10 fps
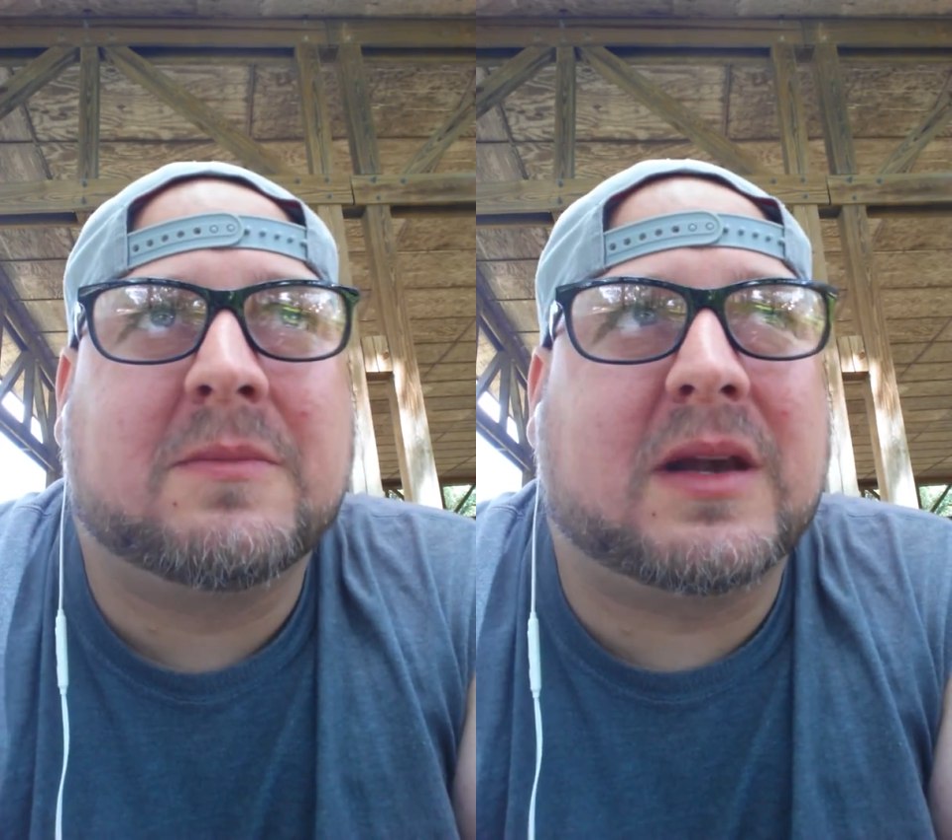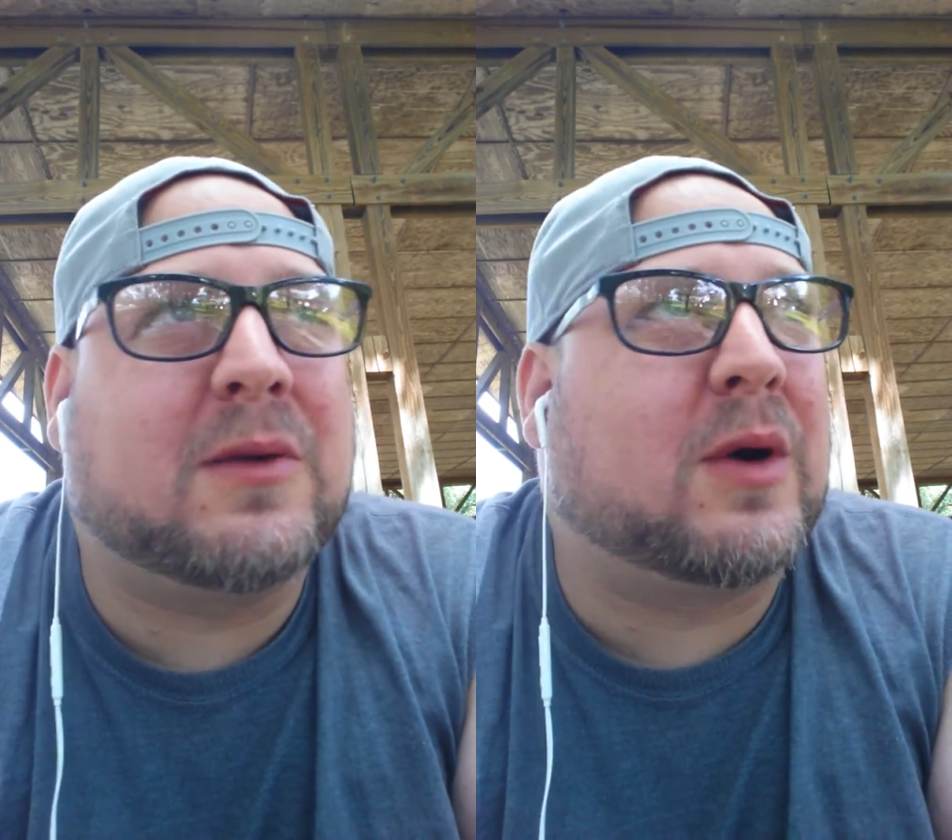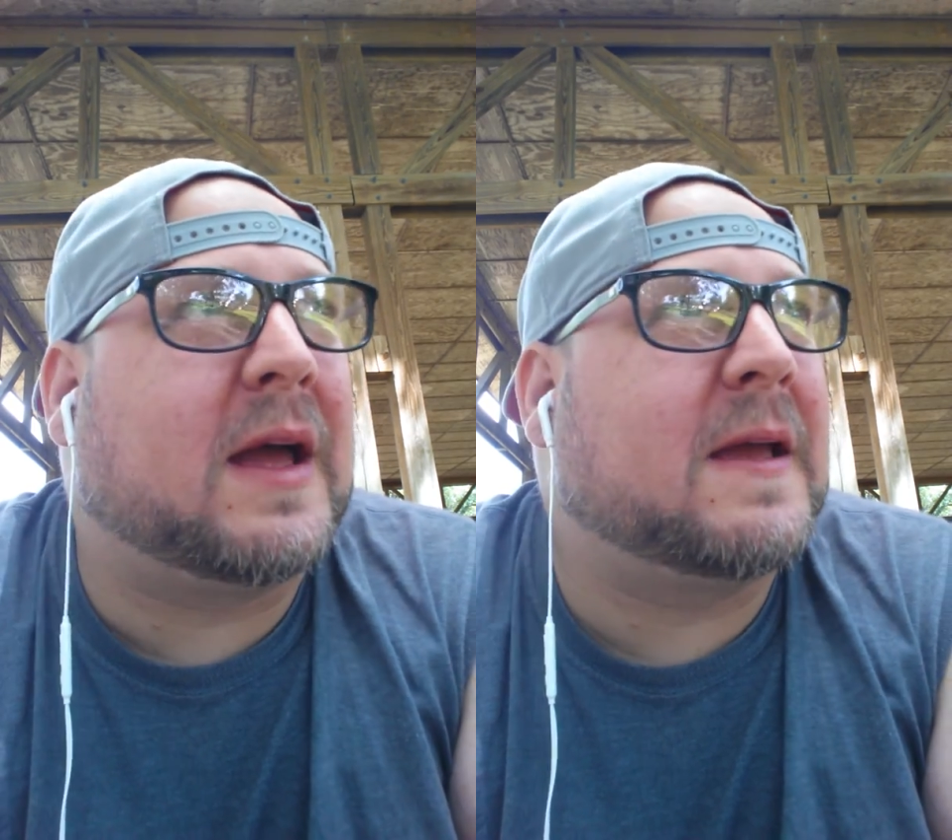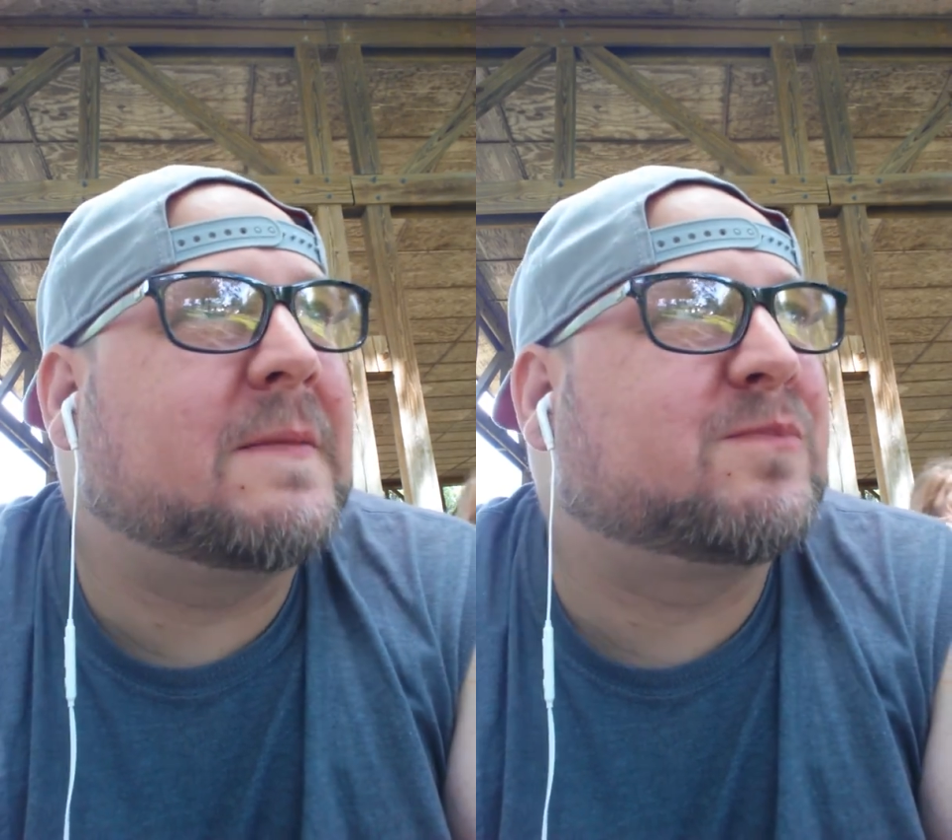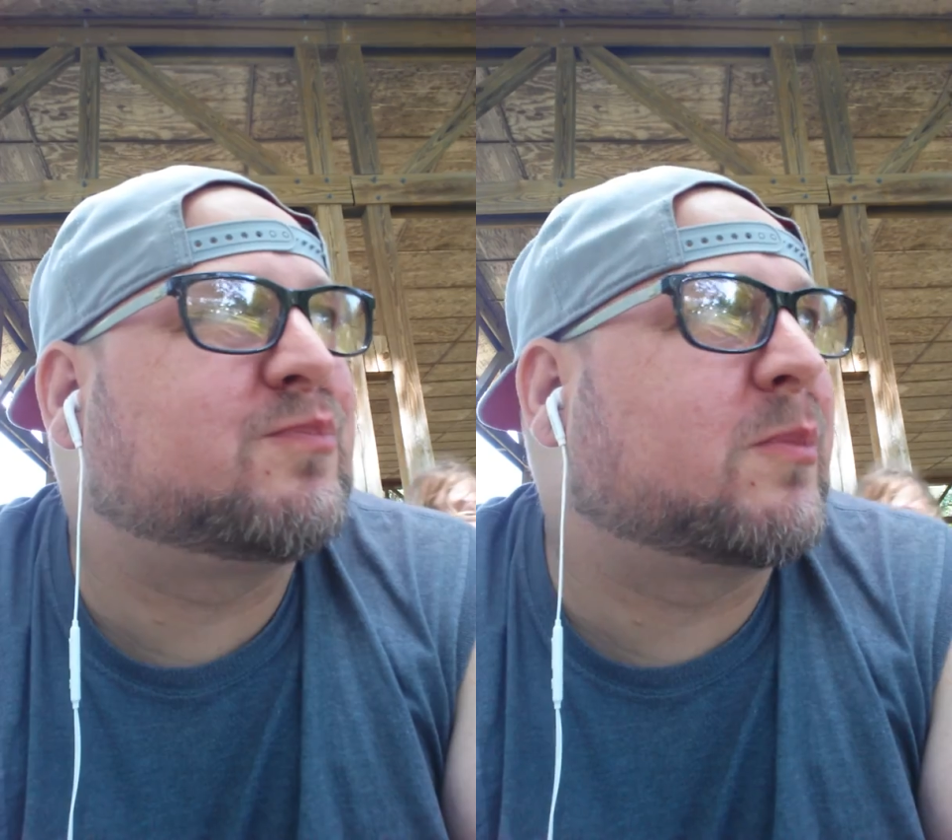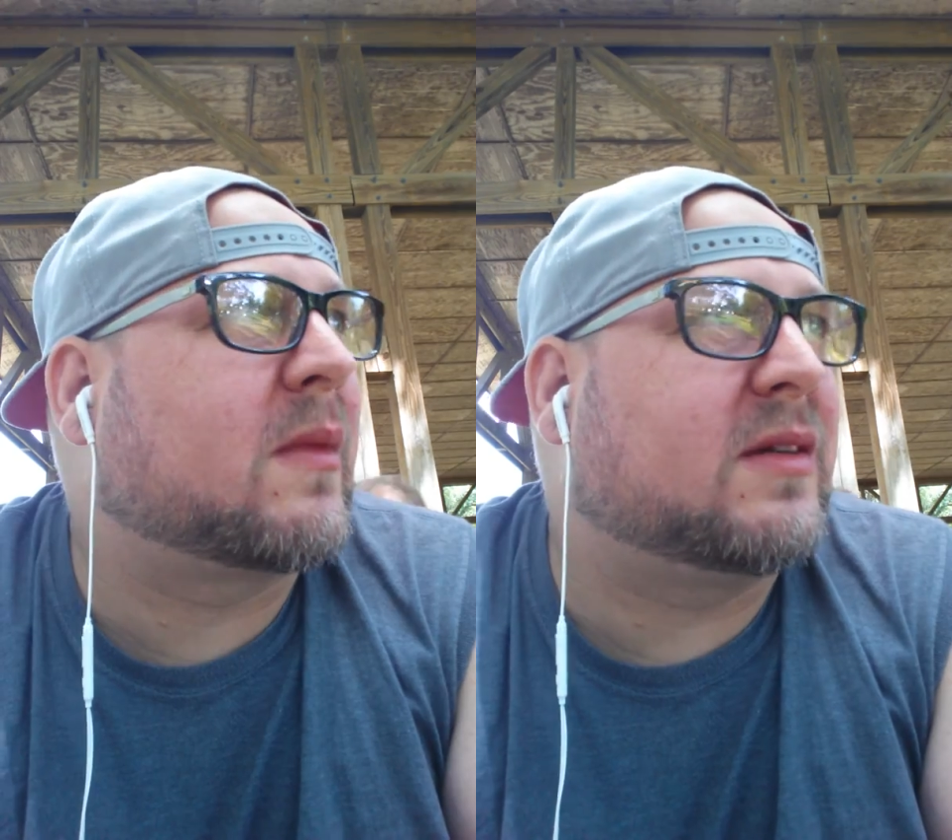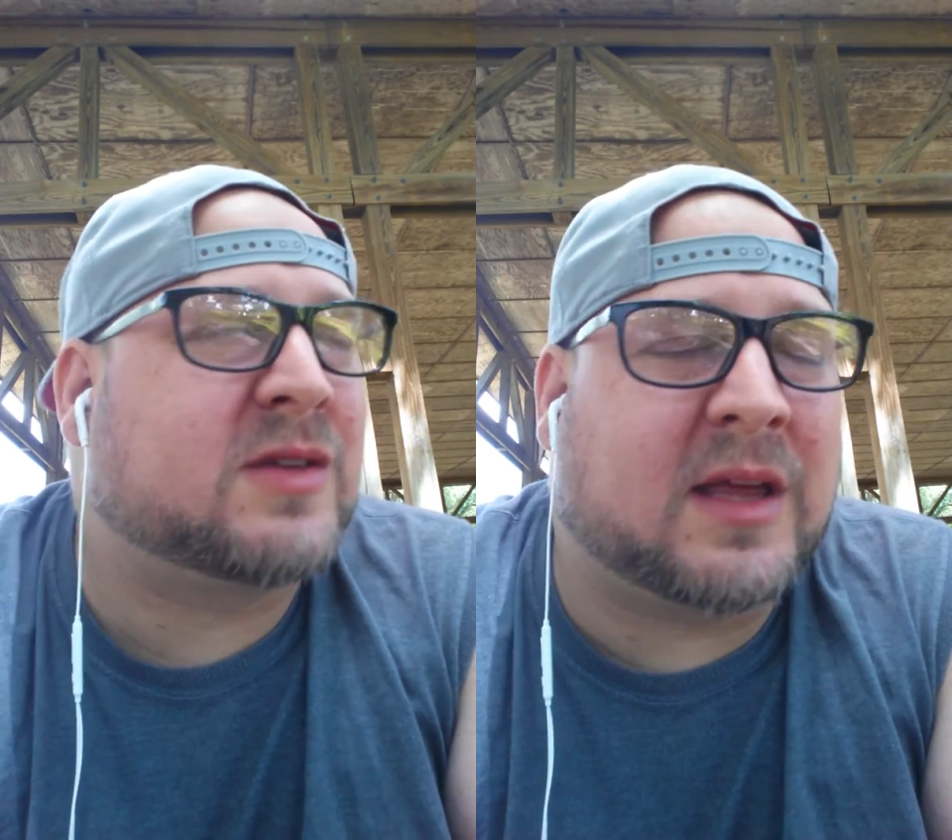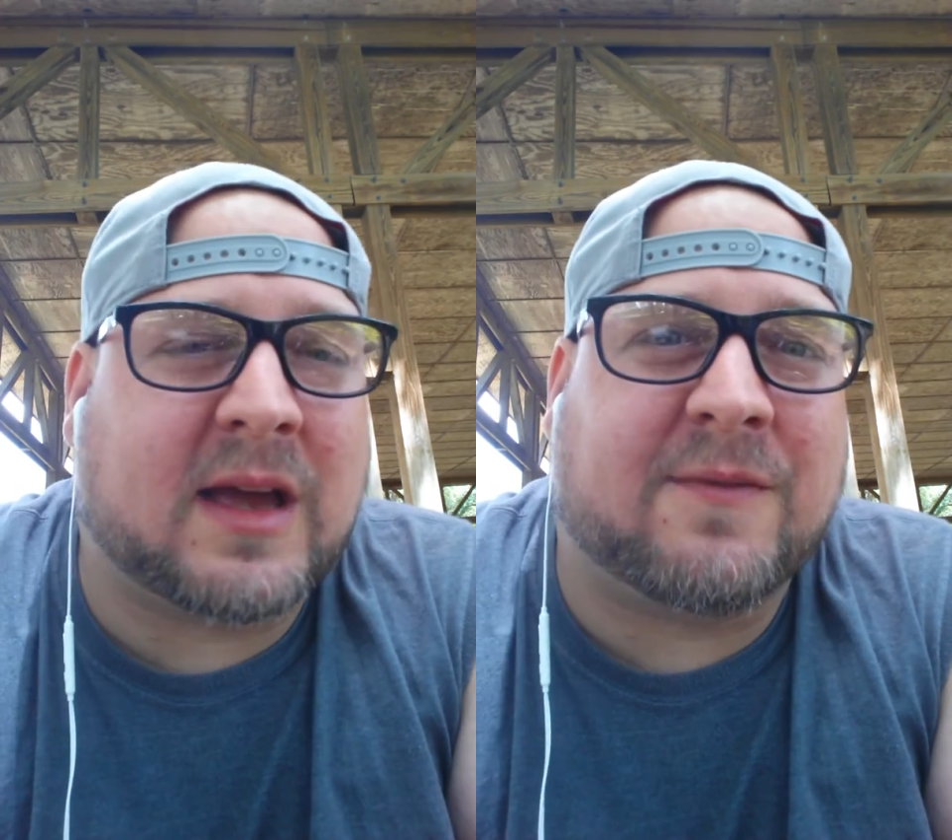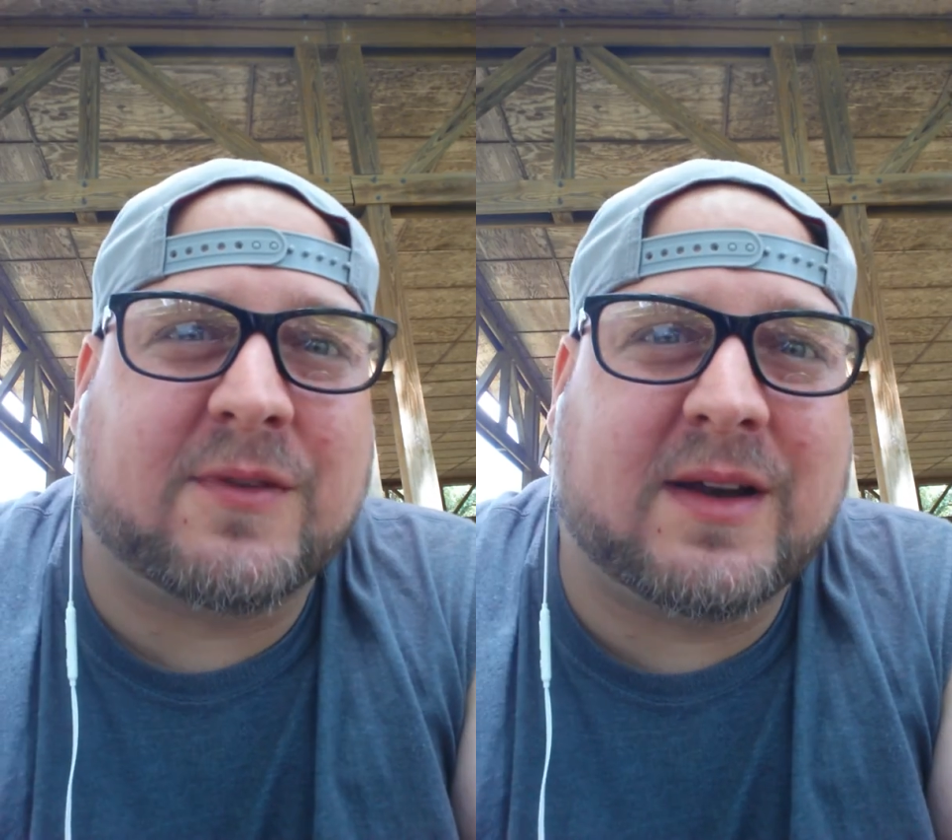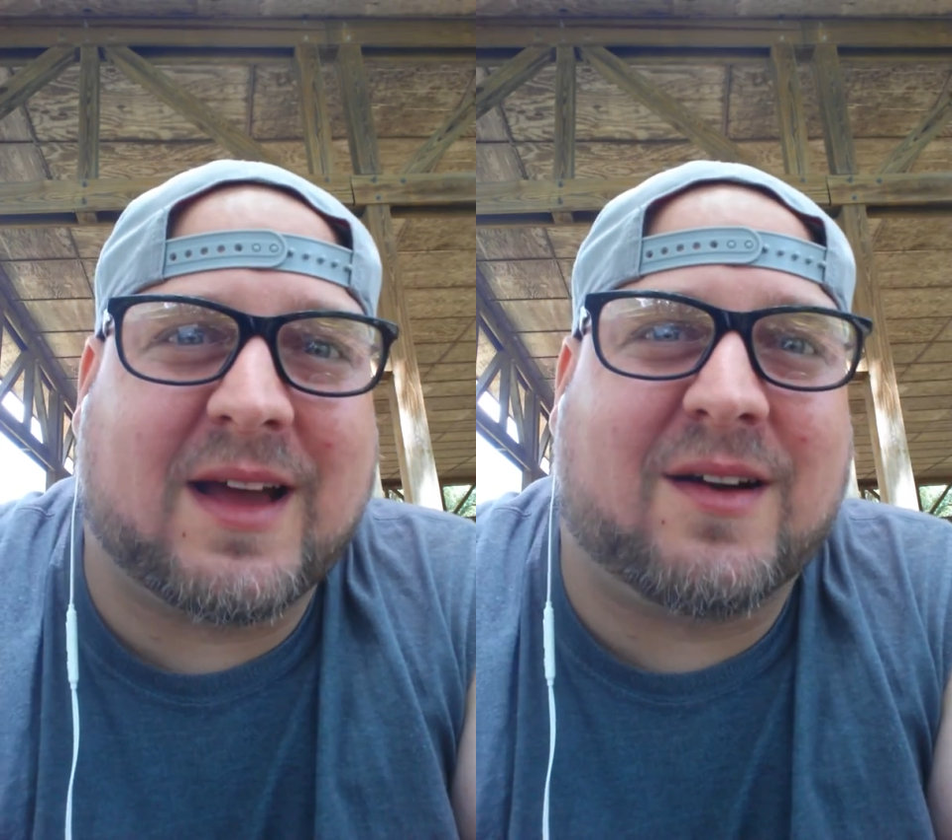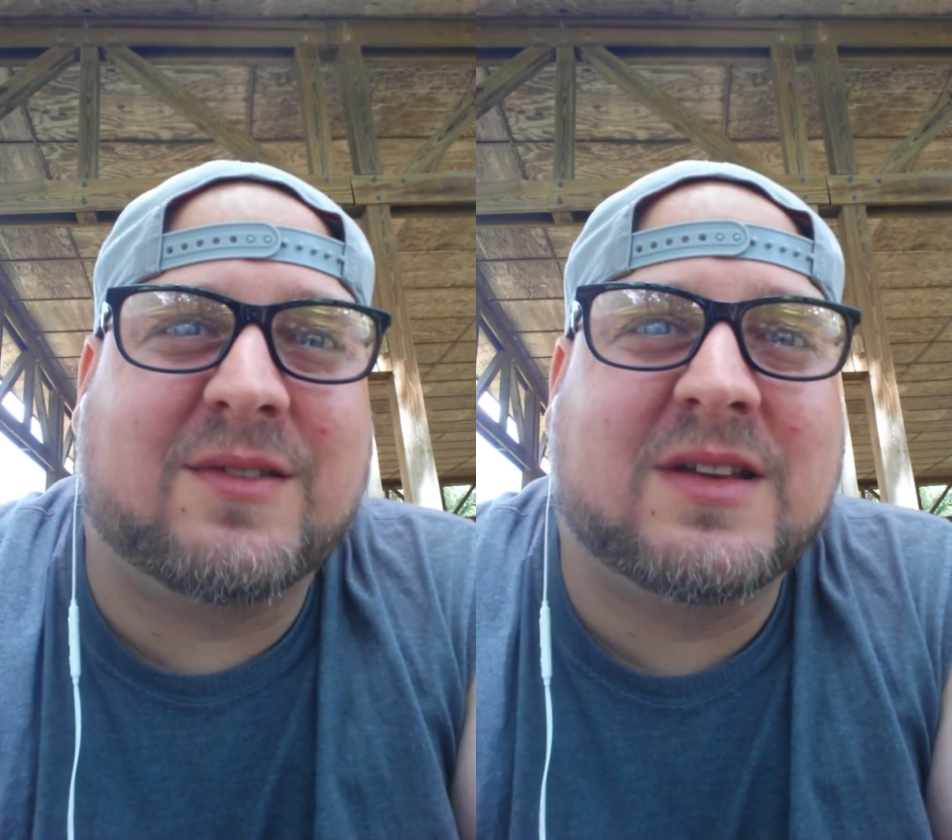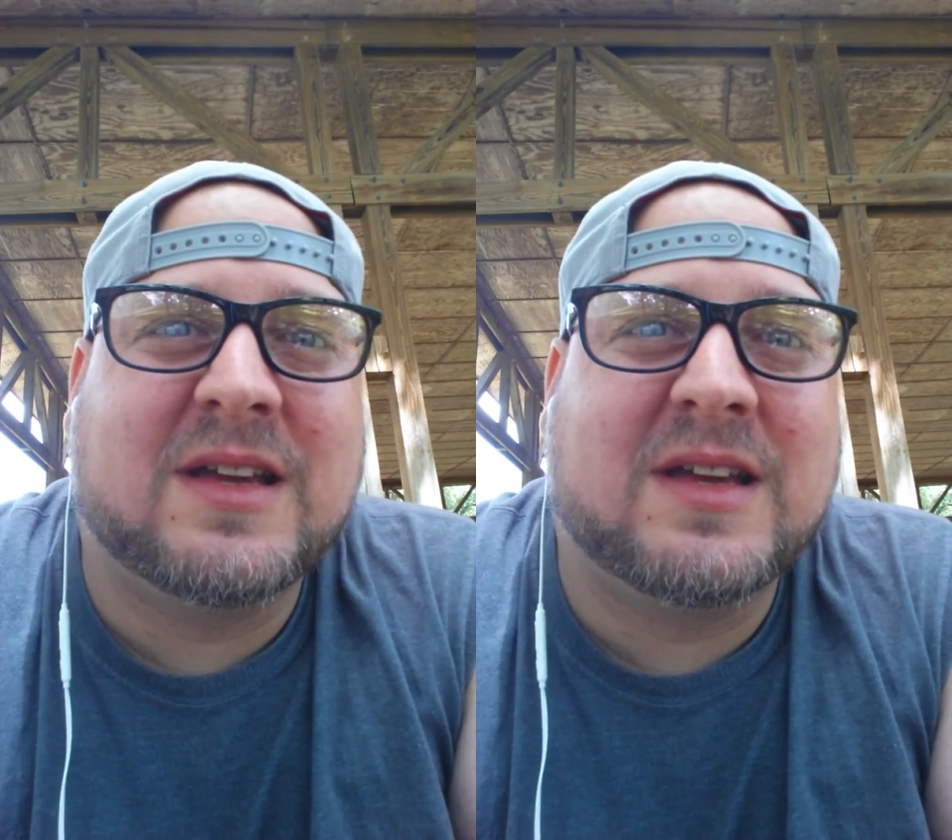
Anyway, that's all I got for now.